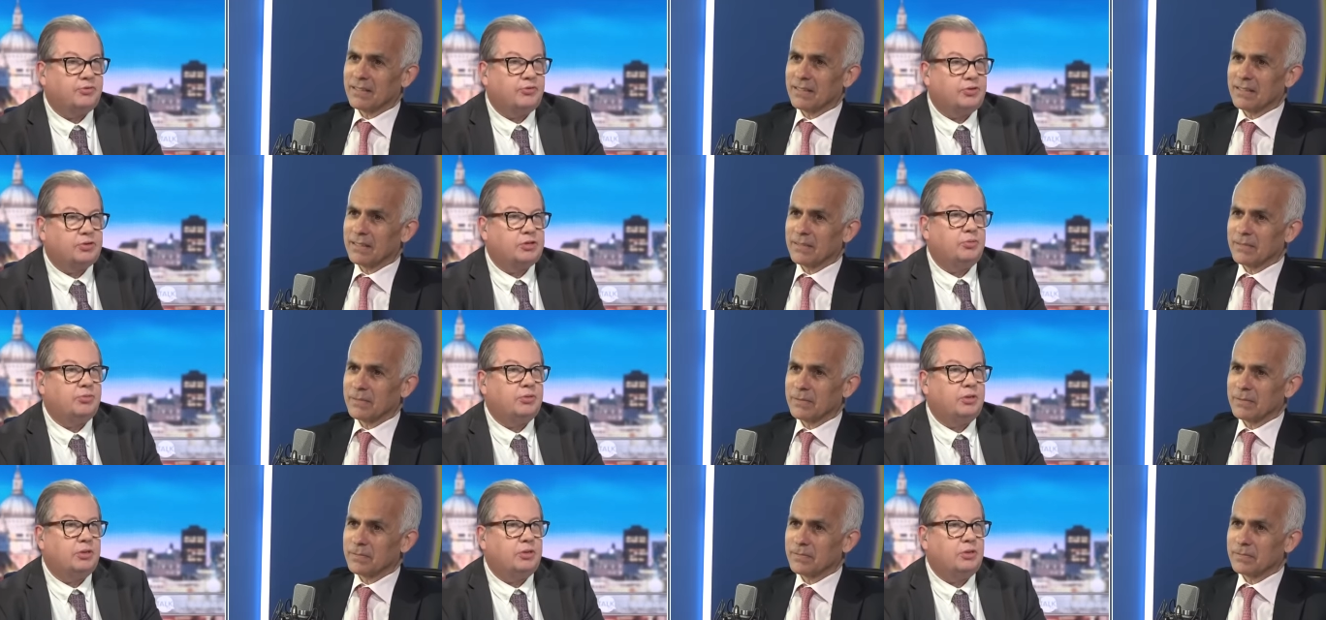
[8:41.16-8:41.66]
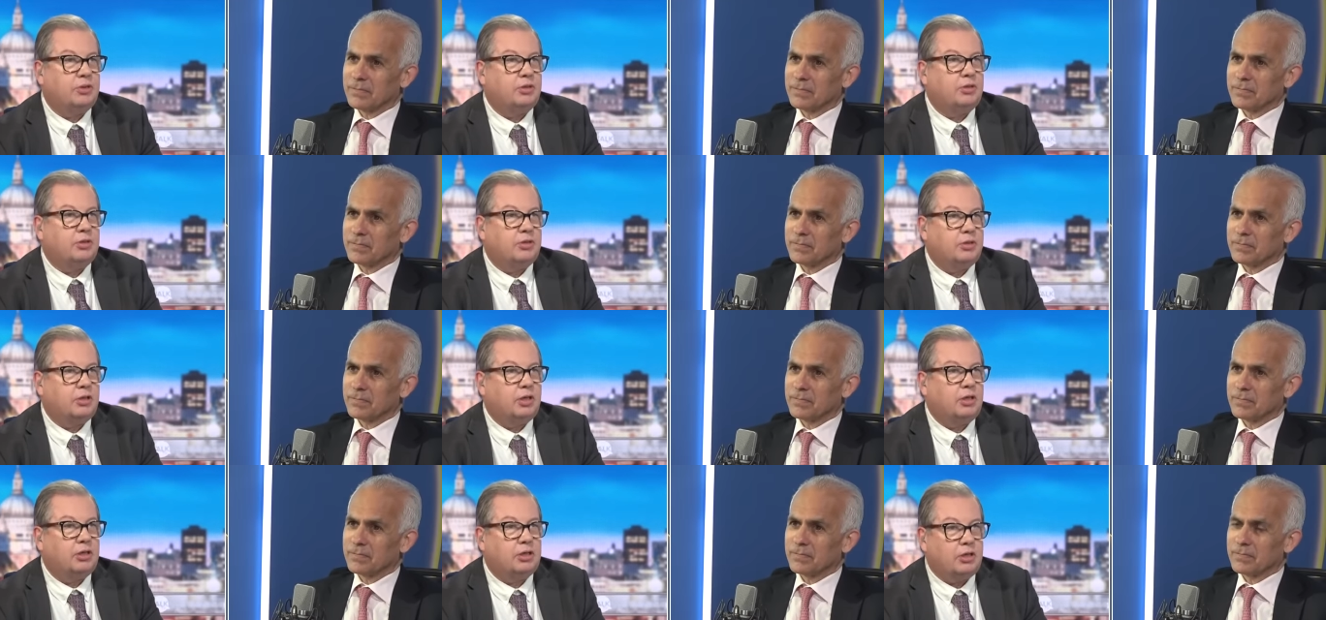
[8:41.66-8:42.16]
Speaker 1: for something
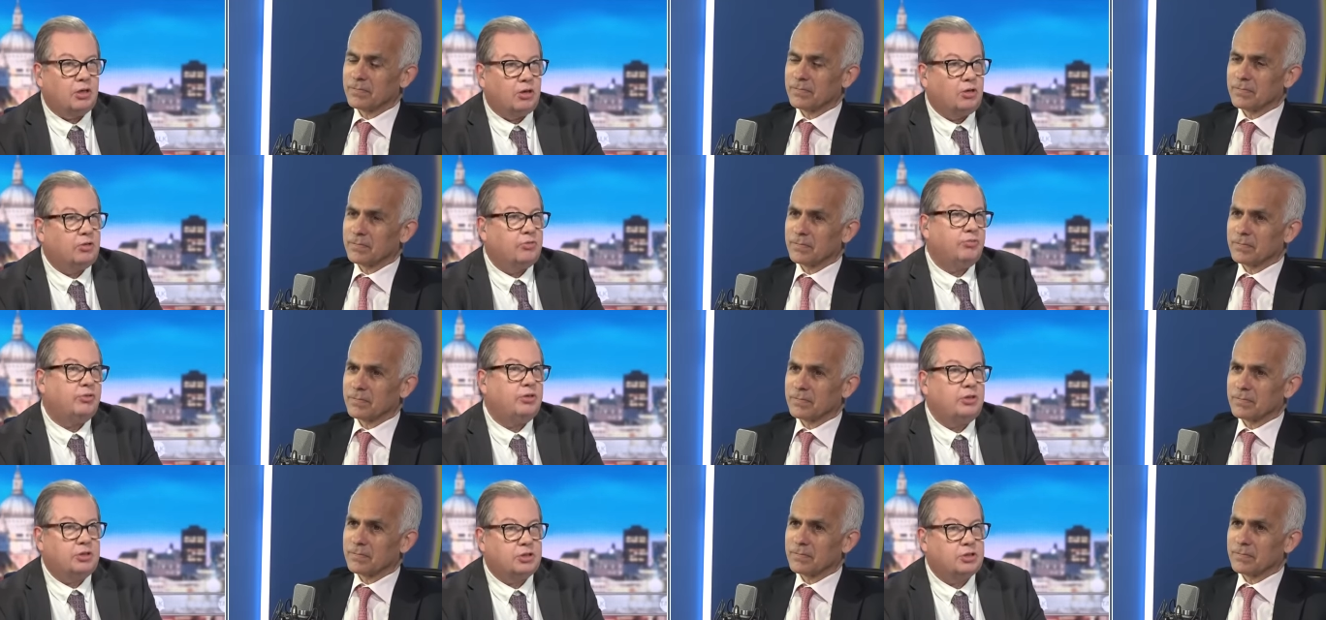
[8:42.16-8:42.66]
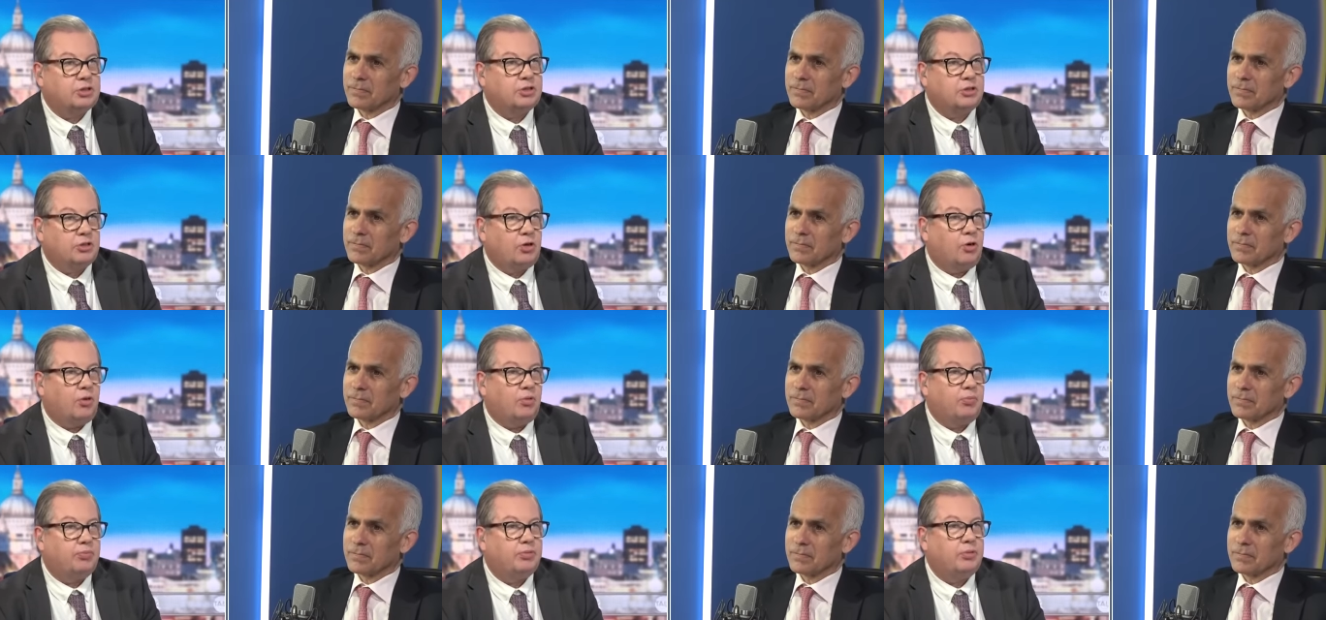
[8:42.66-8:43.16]
that they can't really
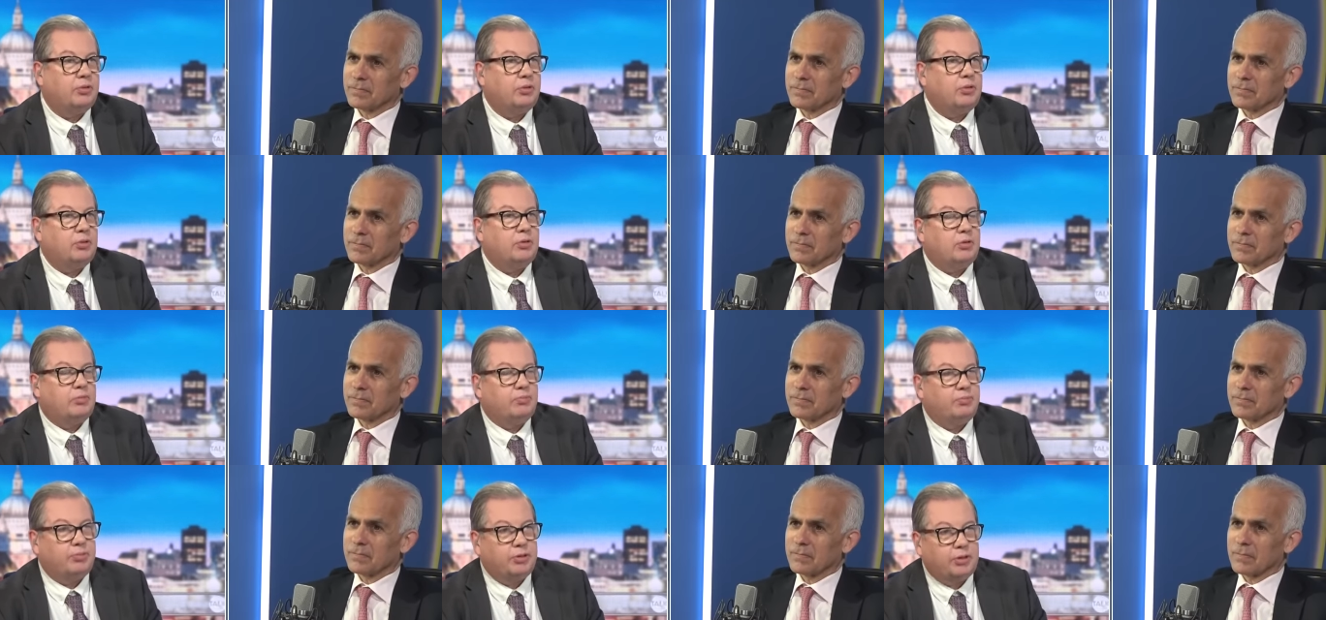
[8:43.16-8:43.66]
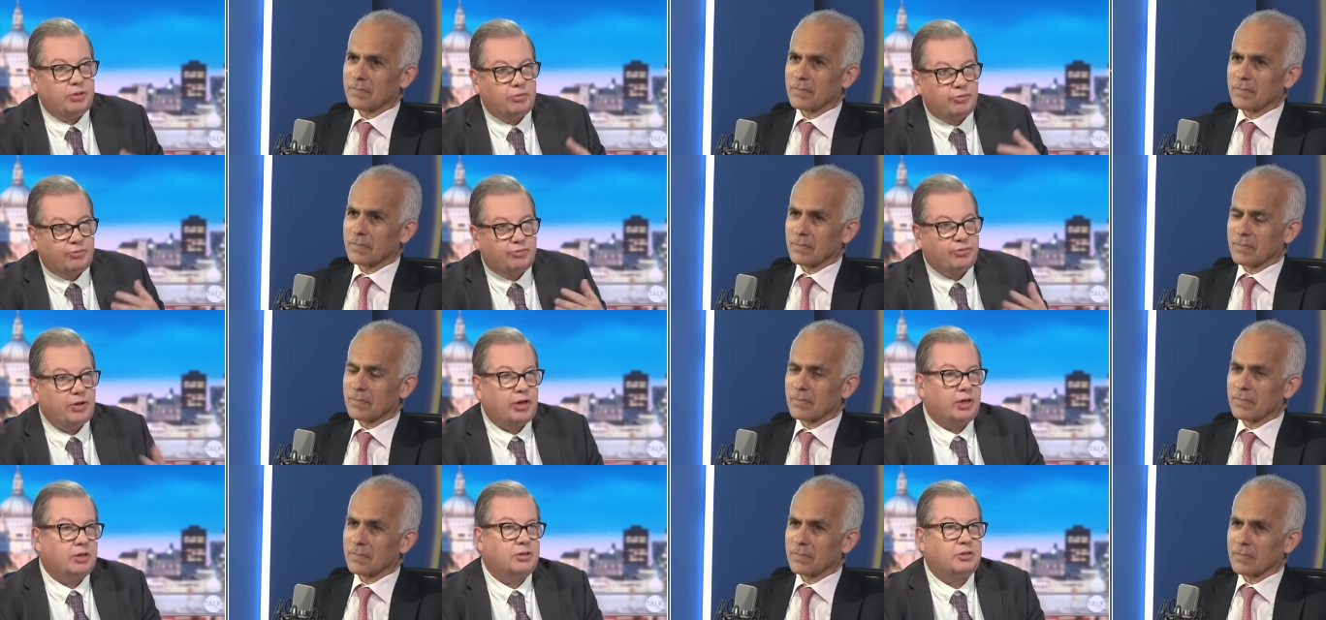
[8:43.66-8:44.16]
stop but in
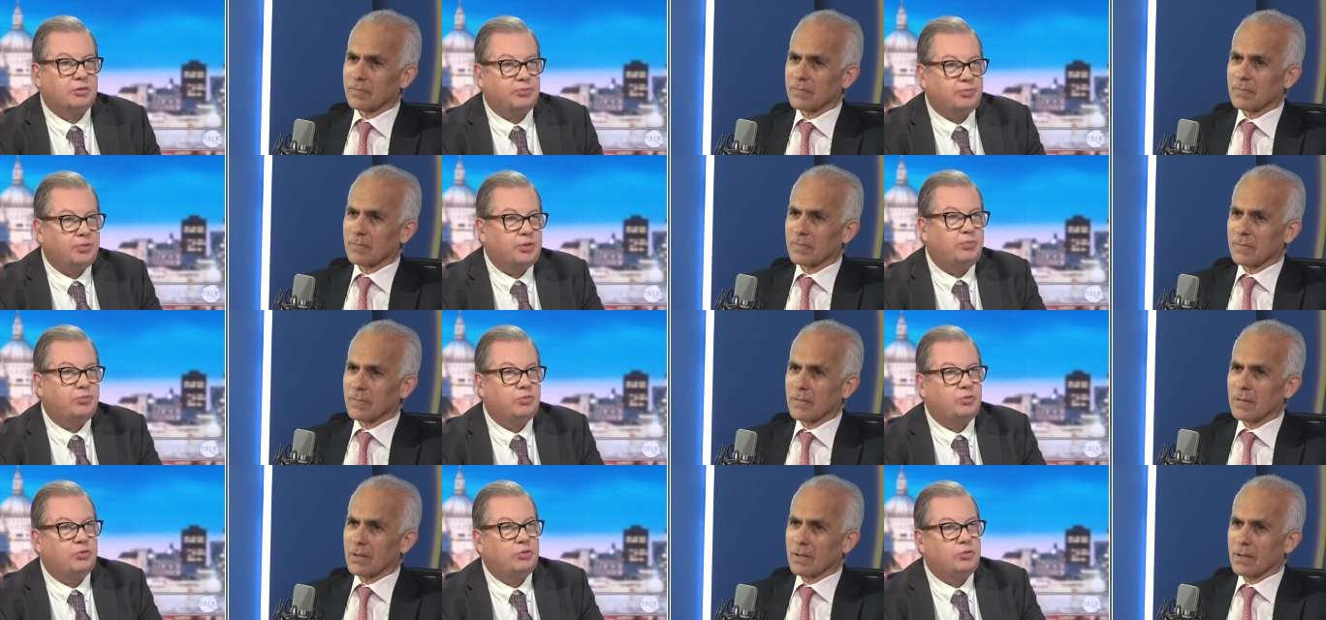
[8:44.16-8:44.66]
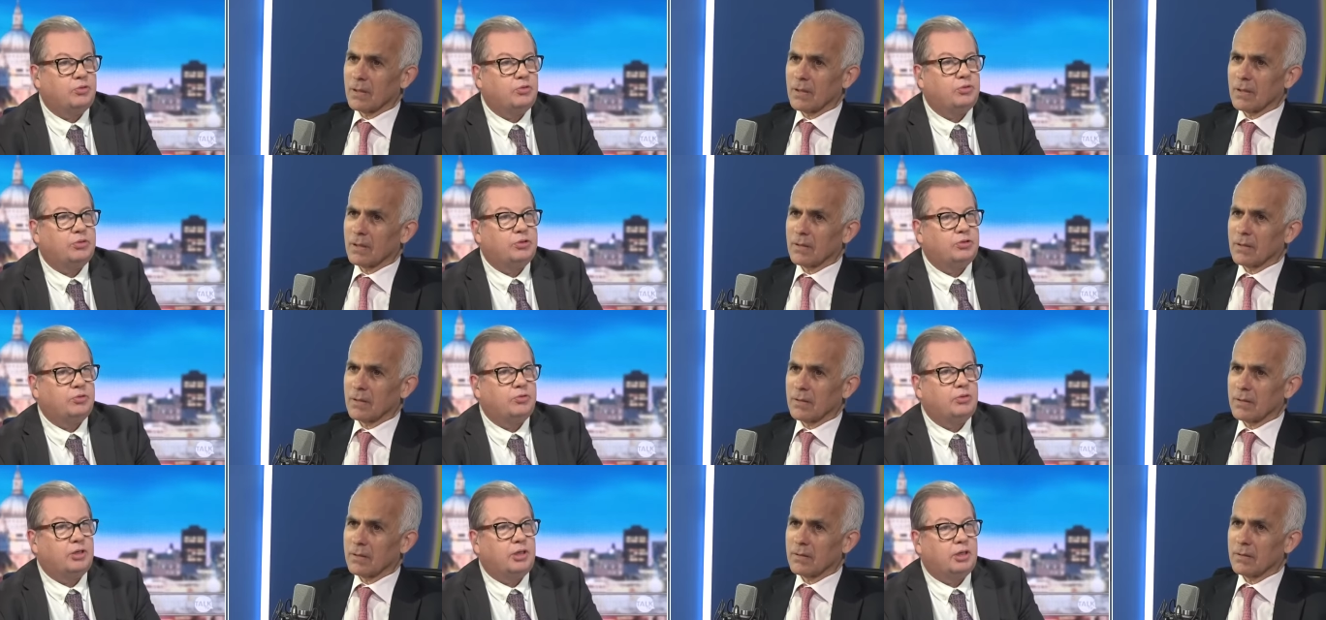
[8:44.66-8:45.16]
fact the people who are
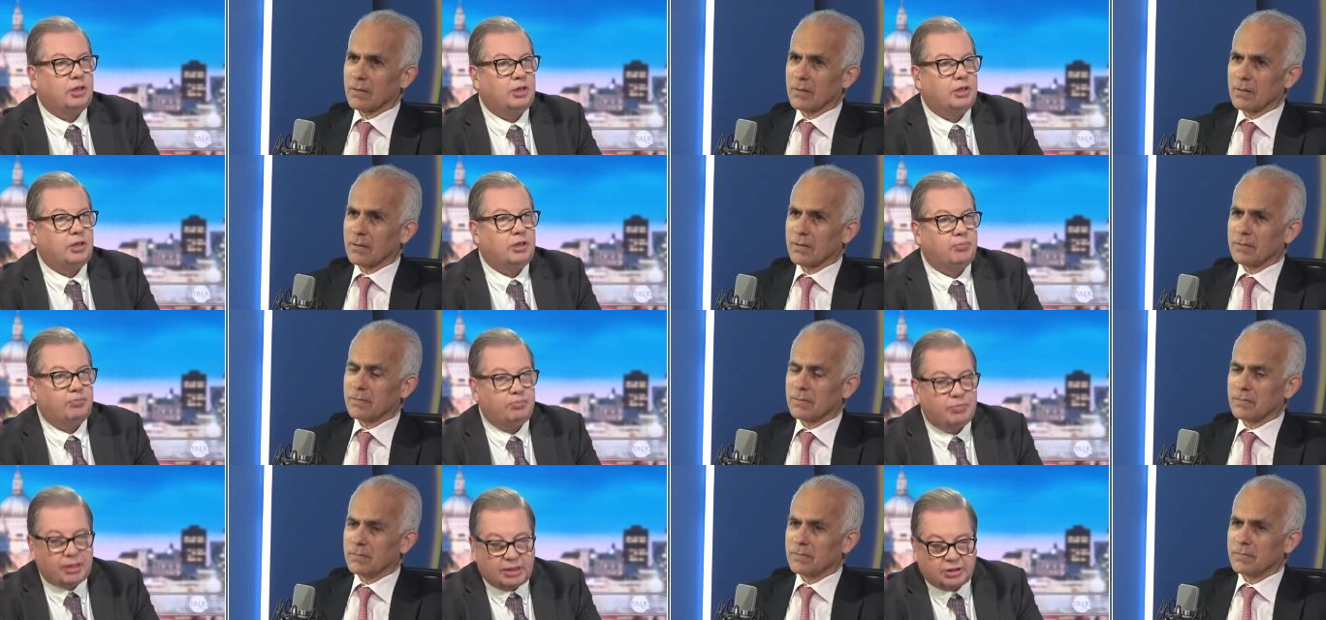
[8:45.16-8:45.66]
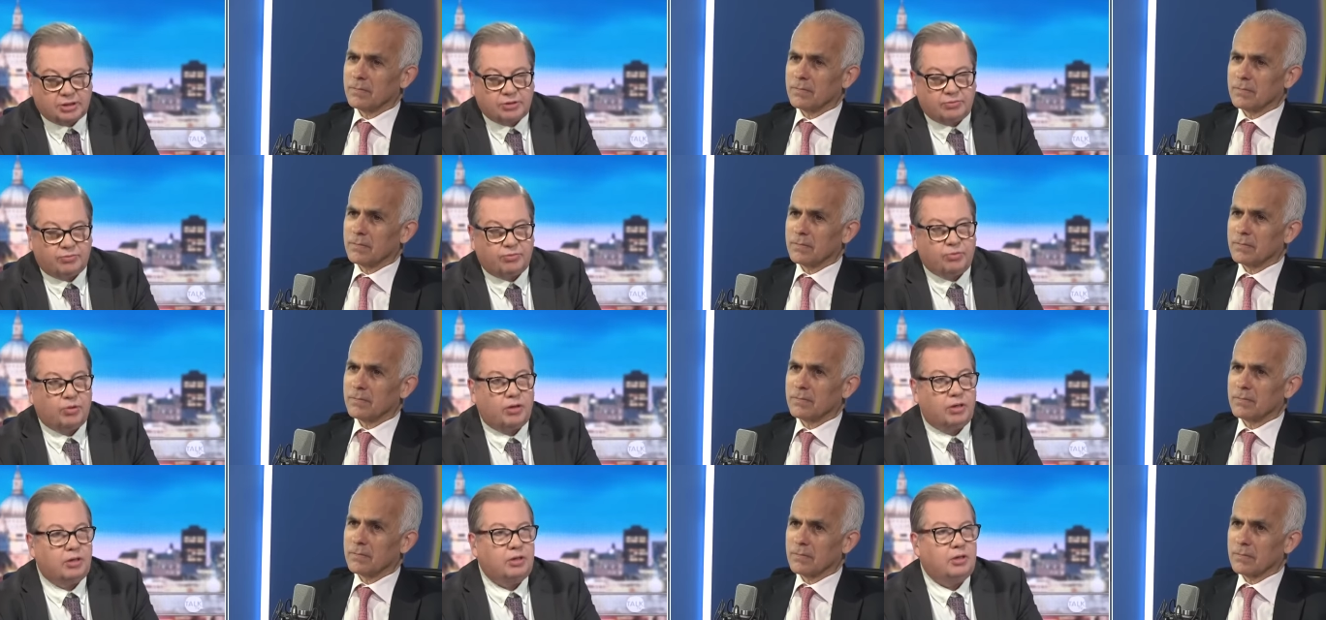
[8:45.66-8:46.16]
doing it in a massive
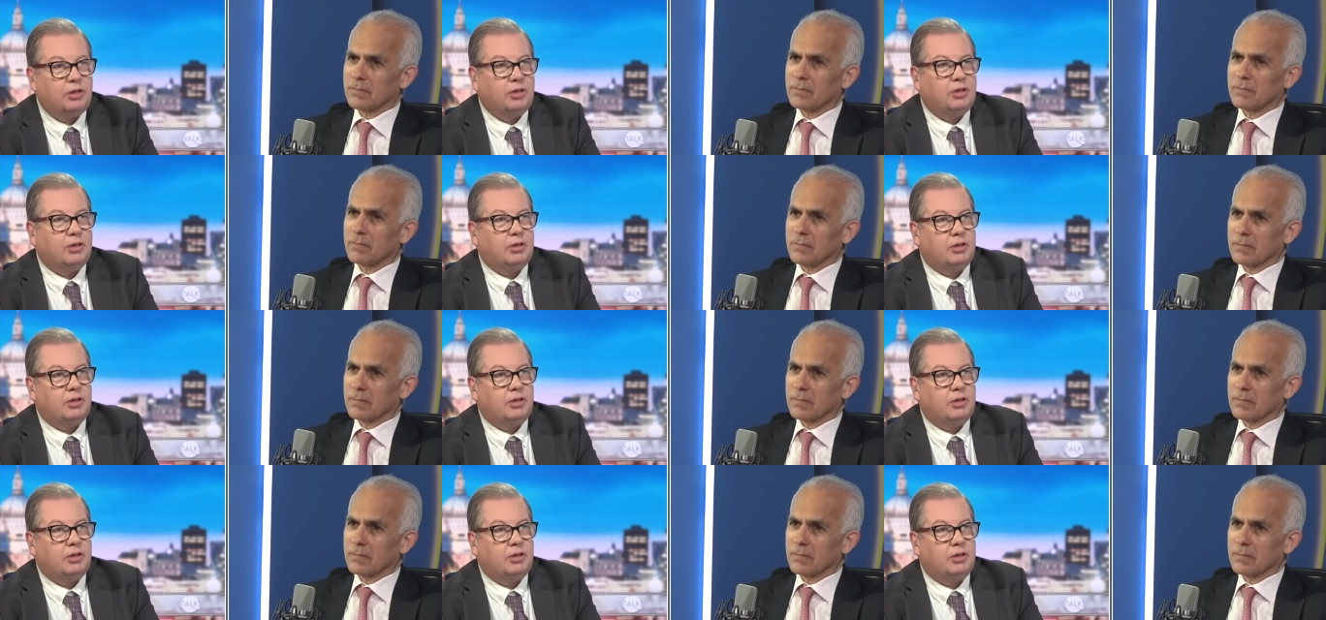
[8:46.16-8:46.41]
way,